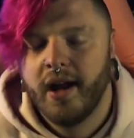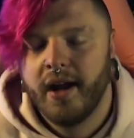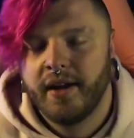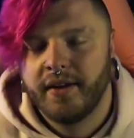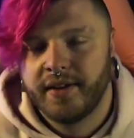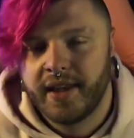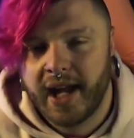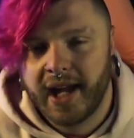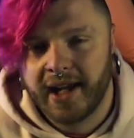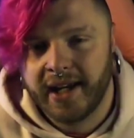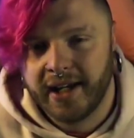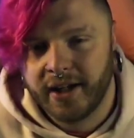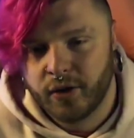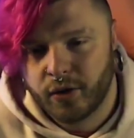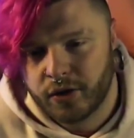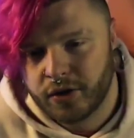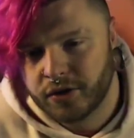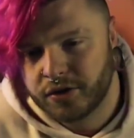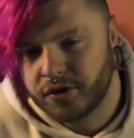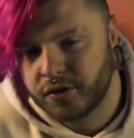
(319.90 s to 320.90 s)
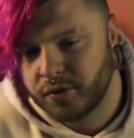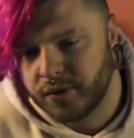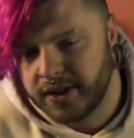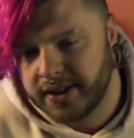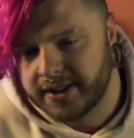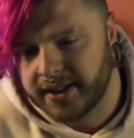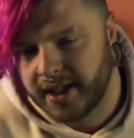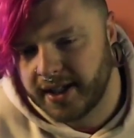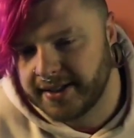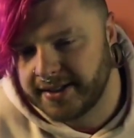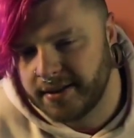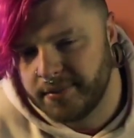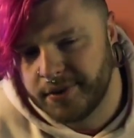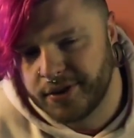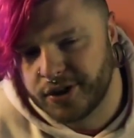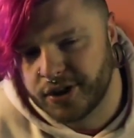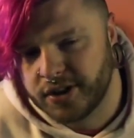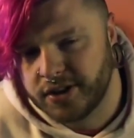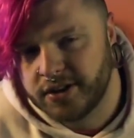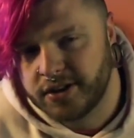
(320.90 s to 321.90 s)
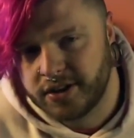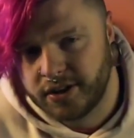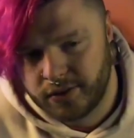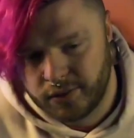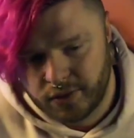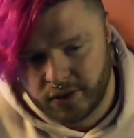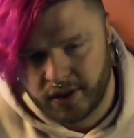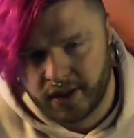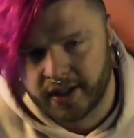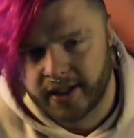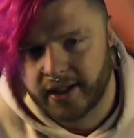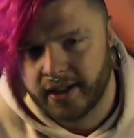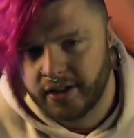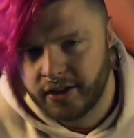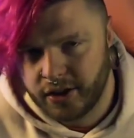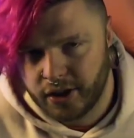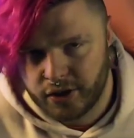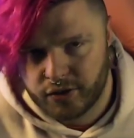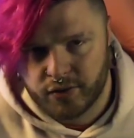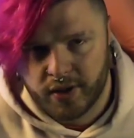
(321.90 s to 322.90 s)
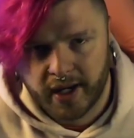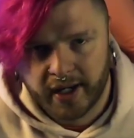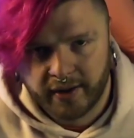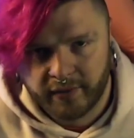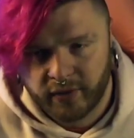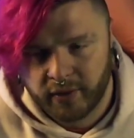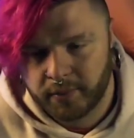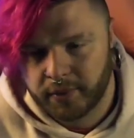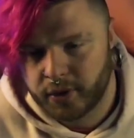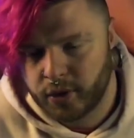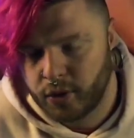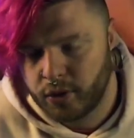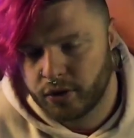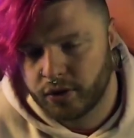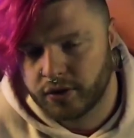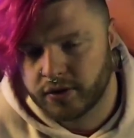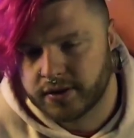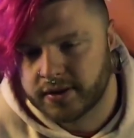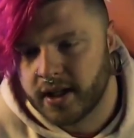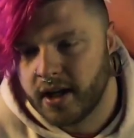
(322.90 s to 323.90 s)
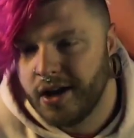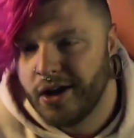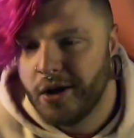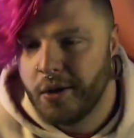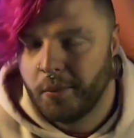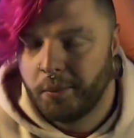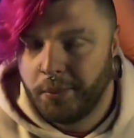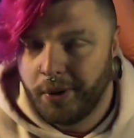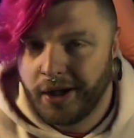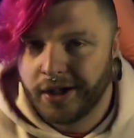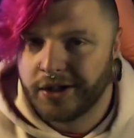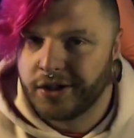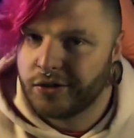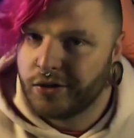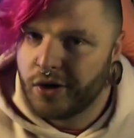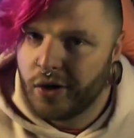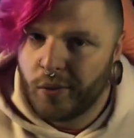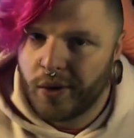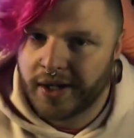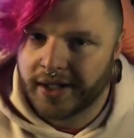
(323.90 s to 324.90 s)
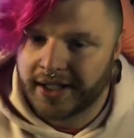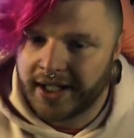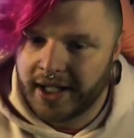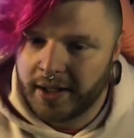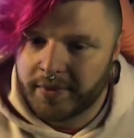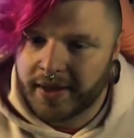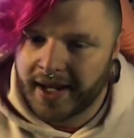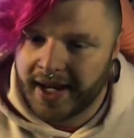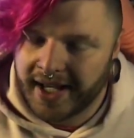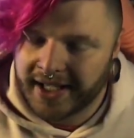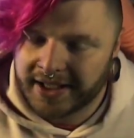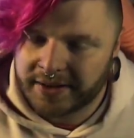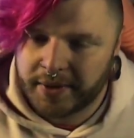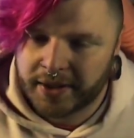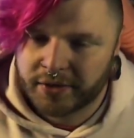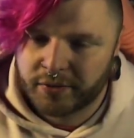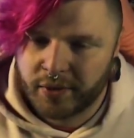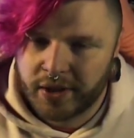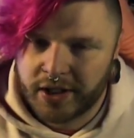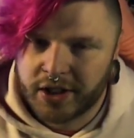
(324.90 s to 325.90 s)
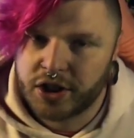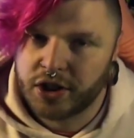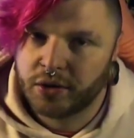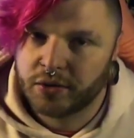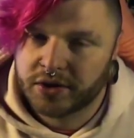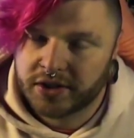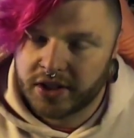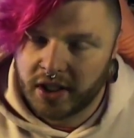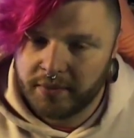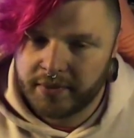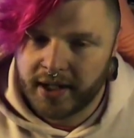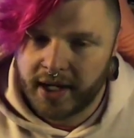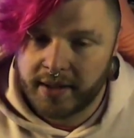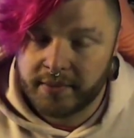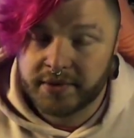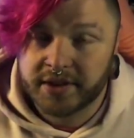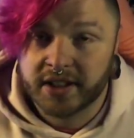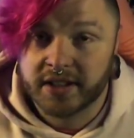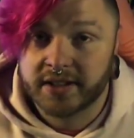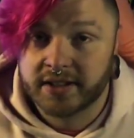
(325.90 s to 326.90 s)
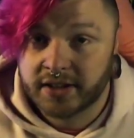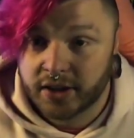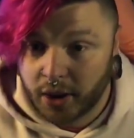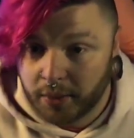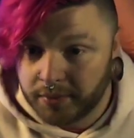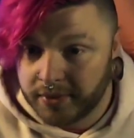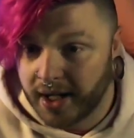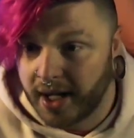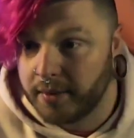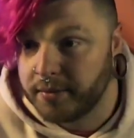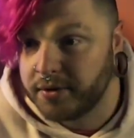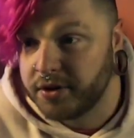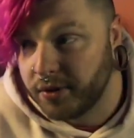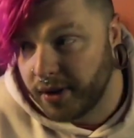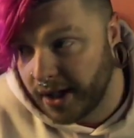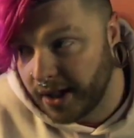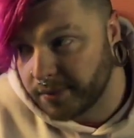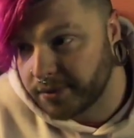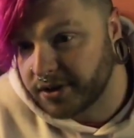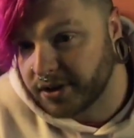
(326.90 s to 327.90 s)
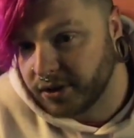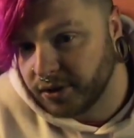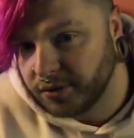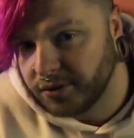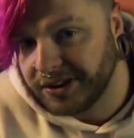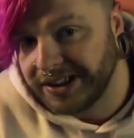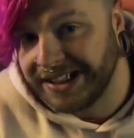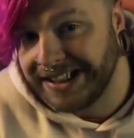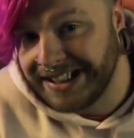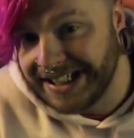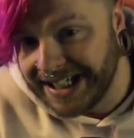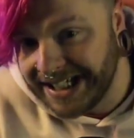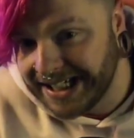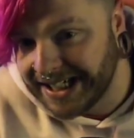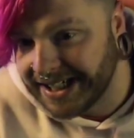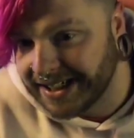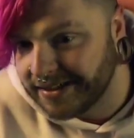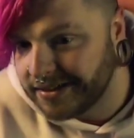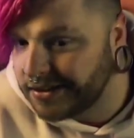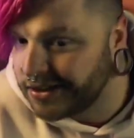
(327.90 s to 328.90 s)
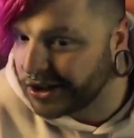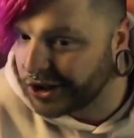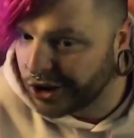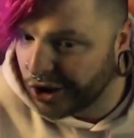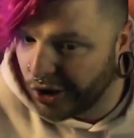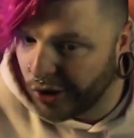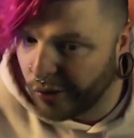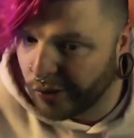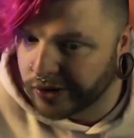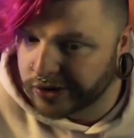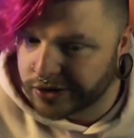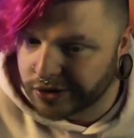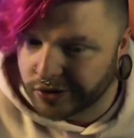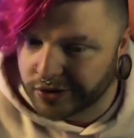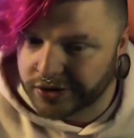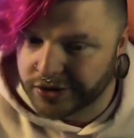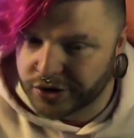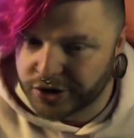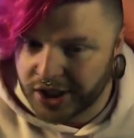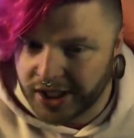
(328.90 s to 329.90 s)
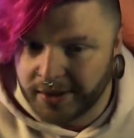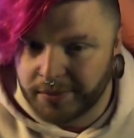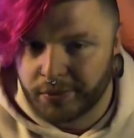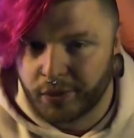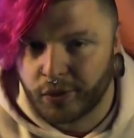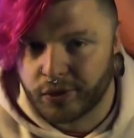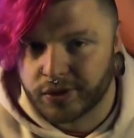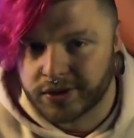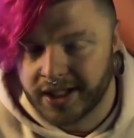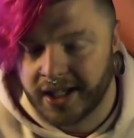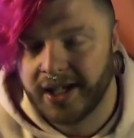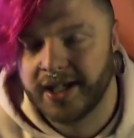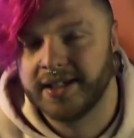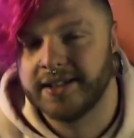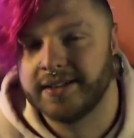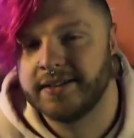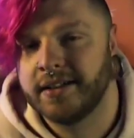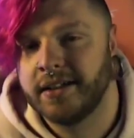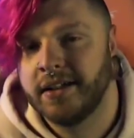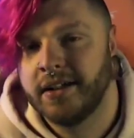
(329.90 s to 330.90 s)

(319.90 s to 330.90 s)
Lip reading: that in order to resize images, you click it, you drag it from the corners. But you don't want to keep that aspect ratio sometimes because sometimes you absolutely need it to go a certain shape or size.